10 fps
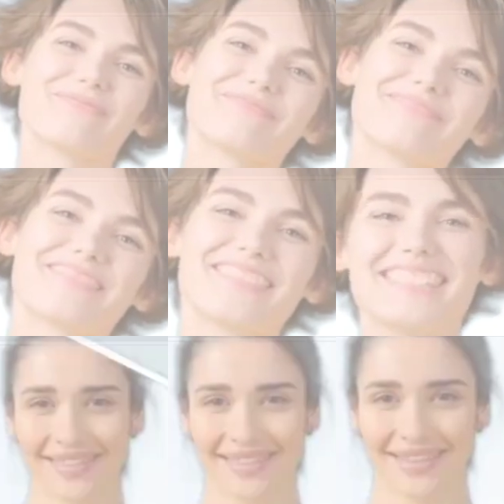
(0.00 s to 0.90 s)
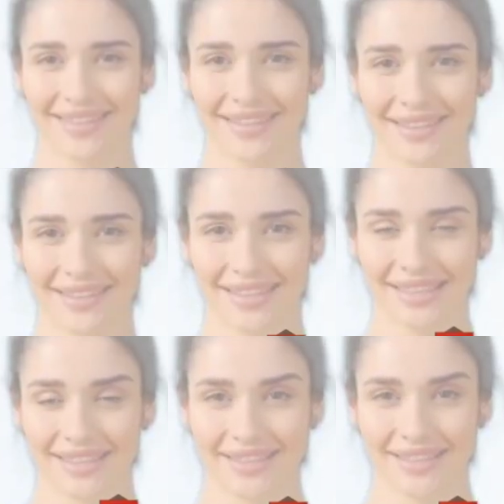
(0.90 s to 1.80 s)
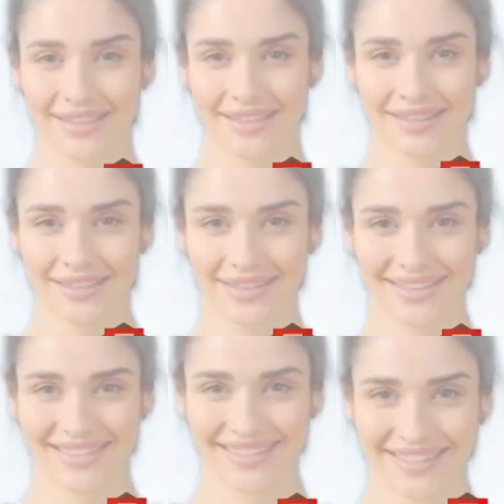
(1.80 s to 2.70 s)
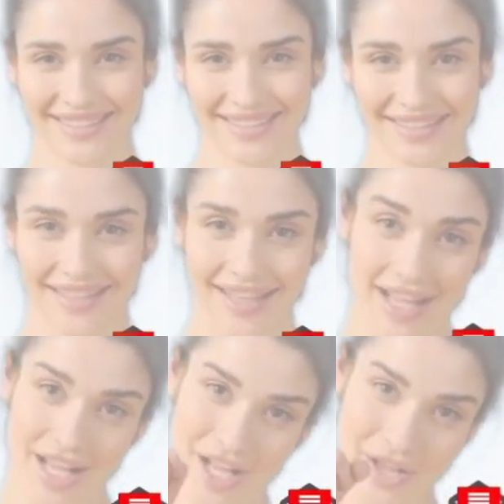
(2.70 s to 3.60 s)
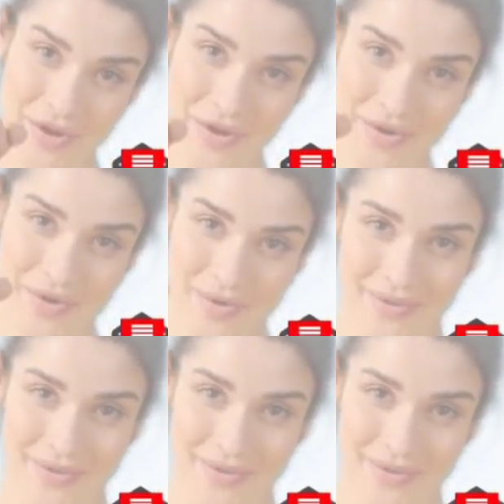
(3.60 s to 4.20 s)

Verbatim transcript: and with your password that you first of that you first created.